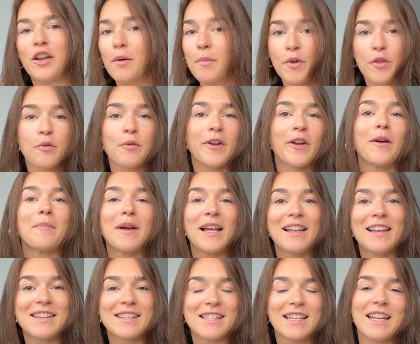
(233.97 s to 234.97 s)
Number 3 on my
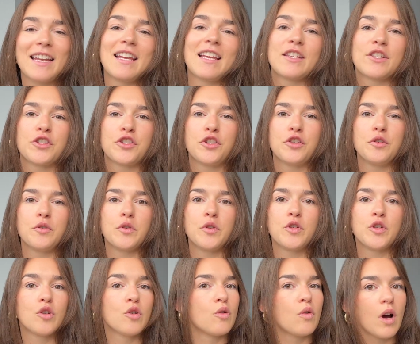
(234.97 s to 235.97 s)
list is to
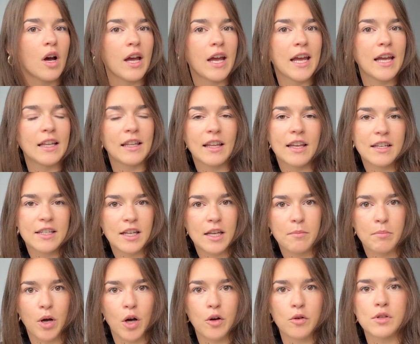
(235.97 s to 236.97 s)
do a
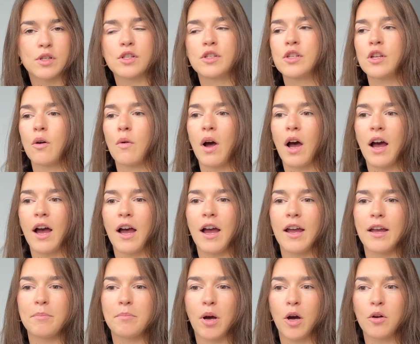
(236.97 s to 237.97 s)
LinkedIn post. So
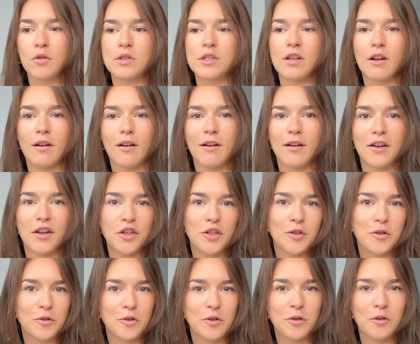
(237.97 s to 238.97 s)
I post on
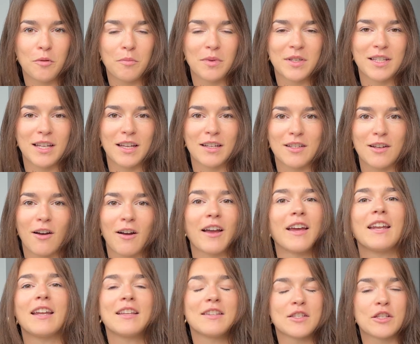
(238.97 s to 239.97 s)
YouTube, TikTok,
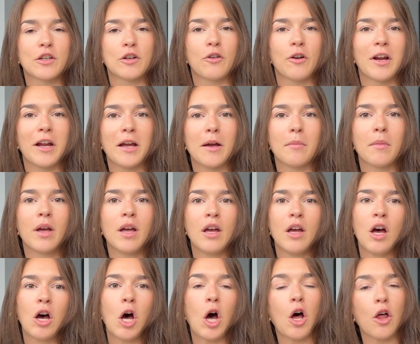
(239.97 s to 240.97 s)
and Instagram
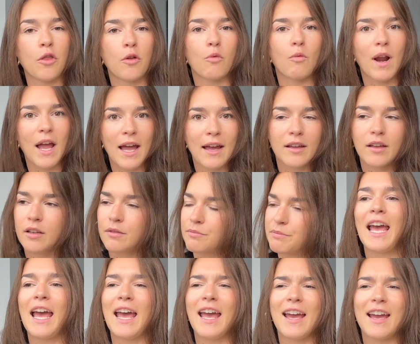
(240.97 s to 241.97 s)
on the reg,
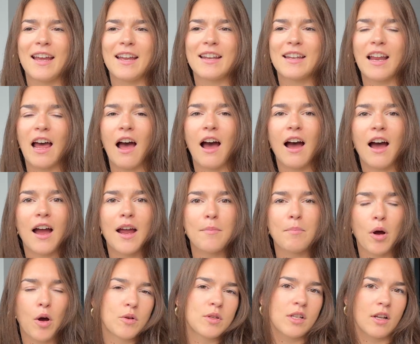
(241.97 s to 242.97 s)
and I
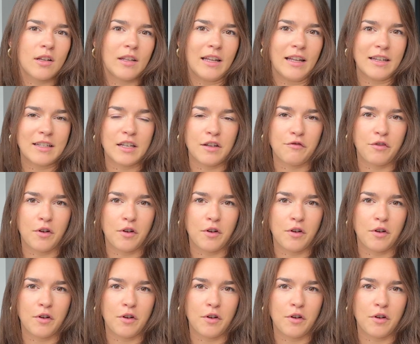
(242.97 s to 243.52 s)
post on LinkedIn